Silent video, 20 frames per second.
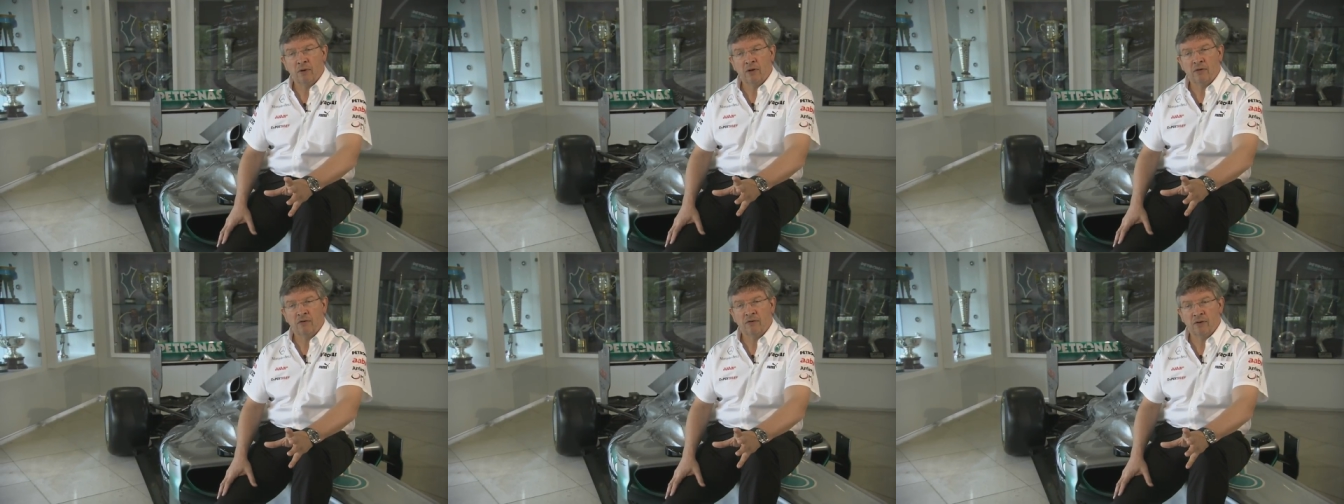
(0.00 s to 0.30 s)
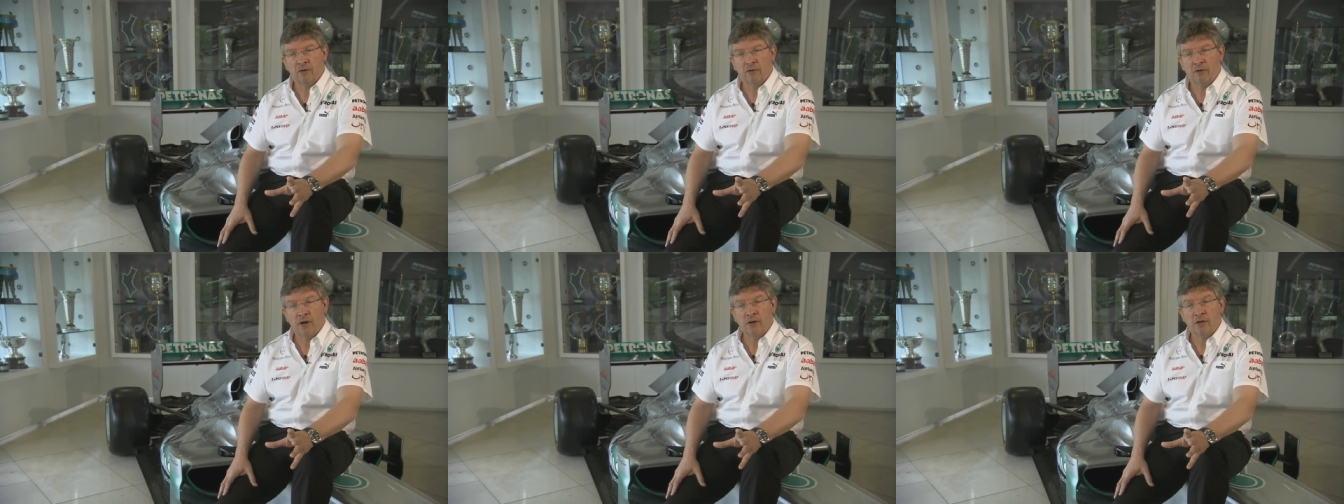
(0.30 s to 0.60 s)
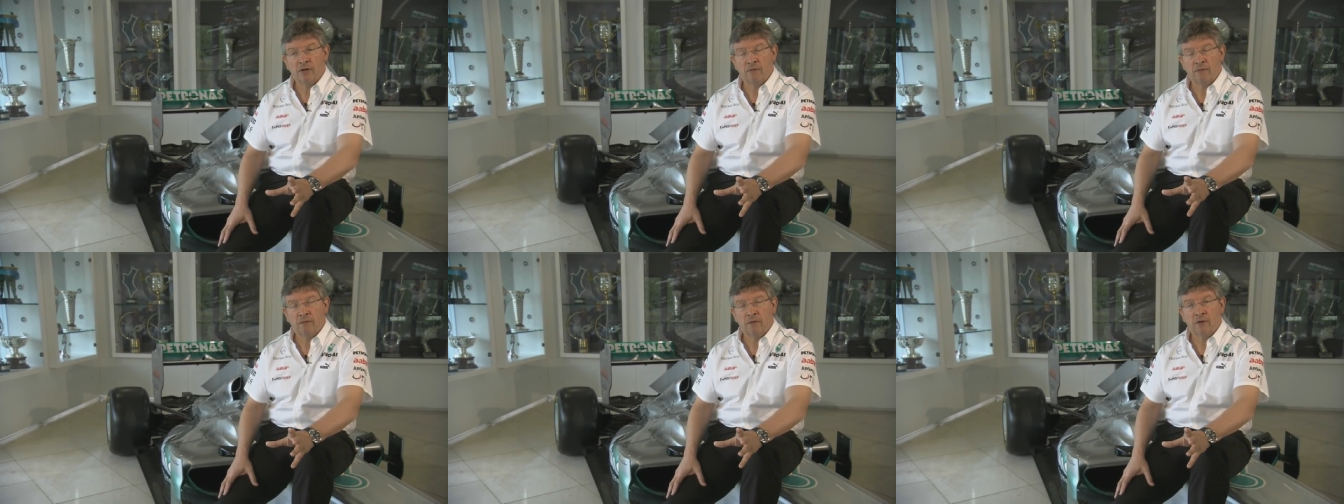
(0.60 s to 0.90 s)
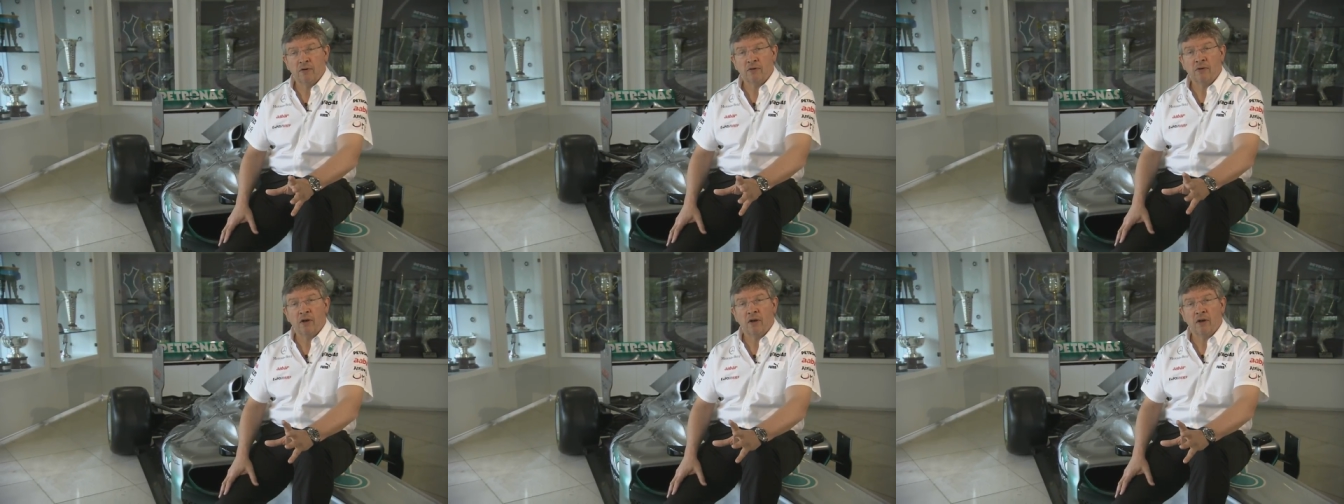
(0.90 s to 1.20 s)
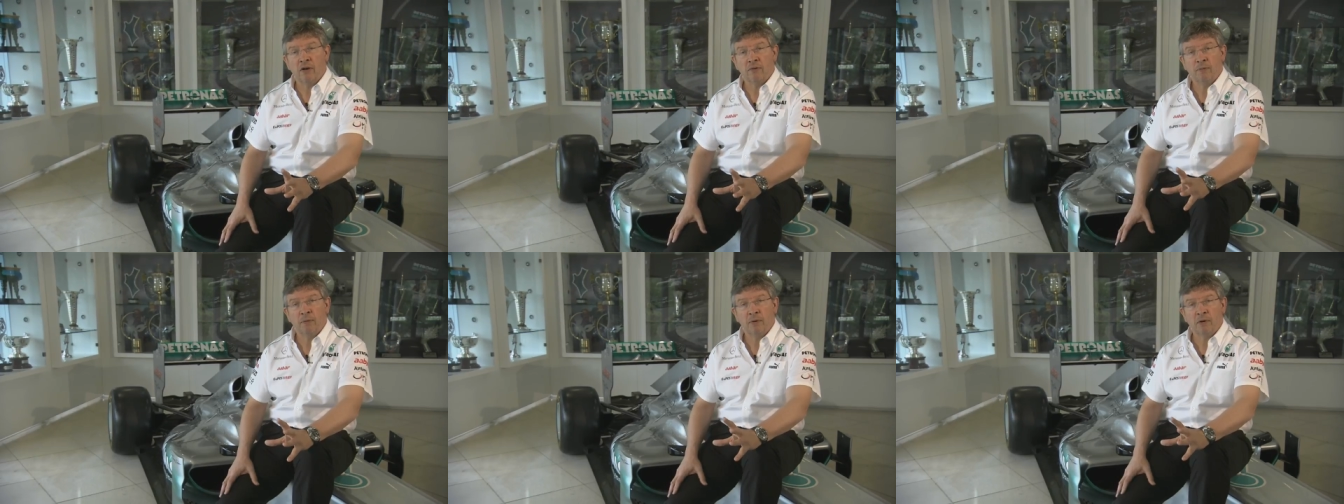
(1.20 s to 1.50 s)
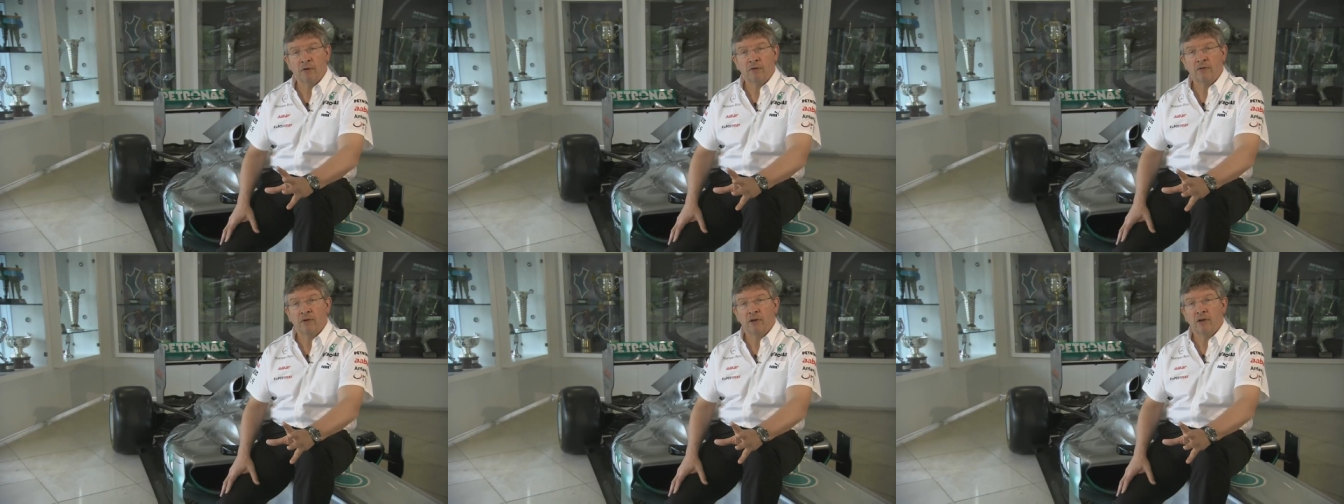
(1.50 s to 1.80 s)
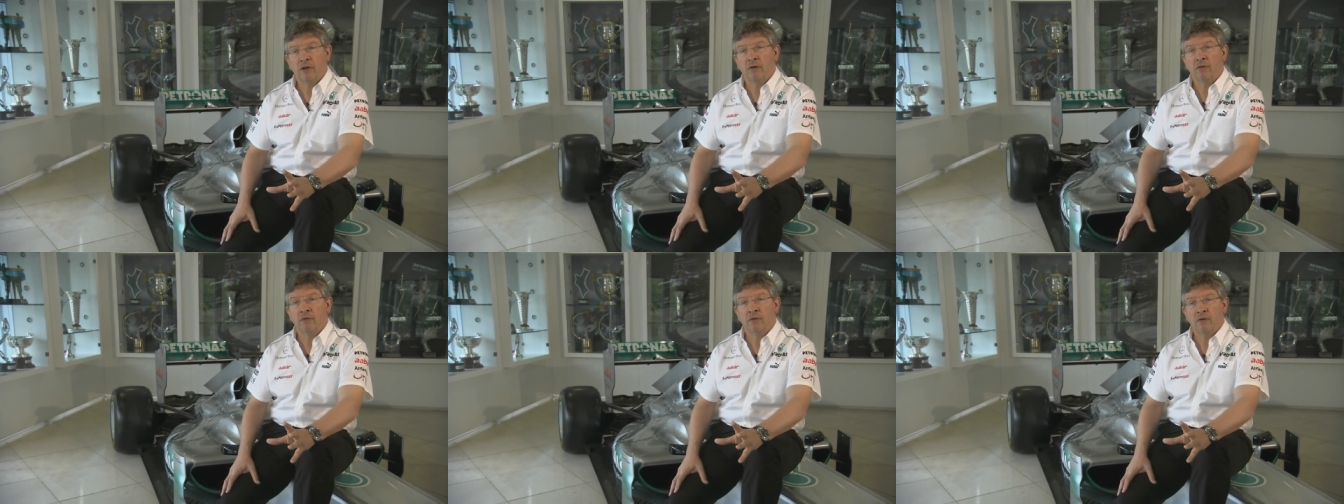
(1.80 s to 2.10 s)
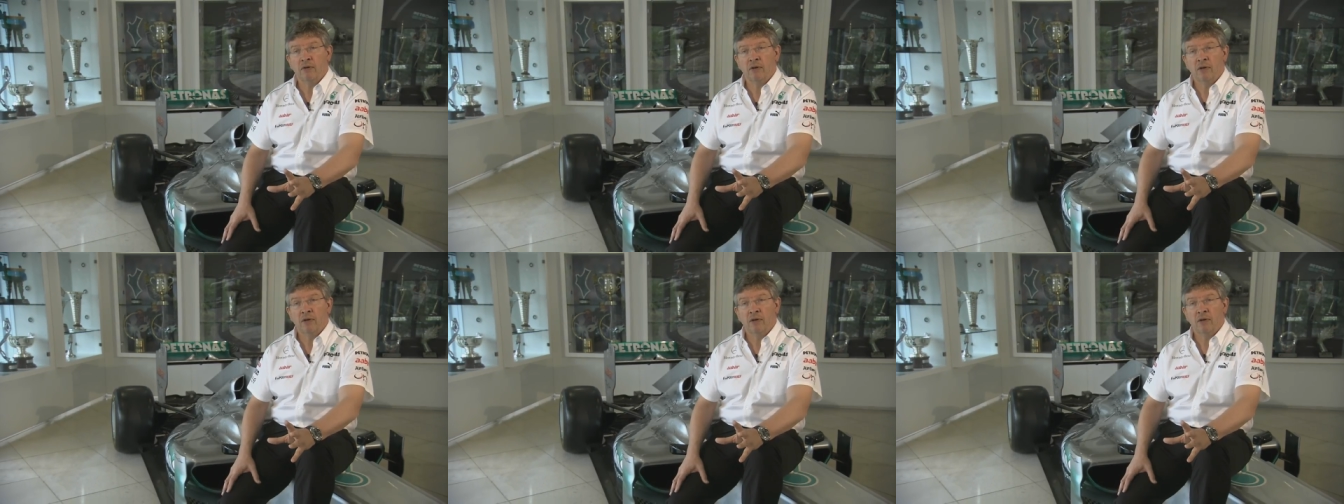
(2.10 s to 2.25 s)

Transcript: consideration for the tyres because they don't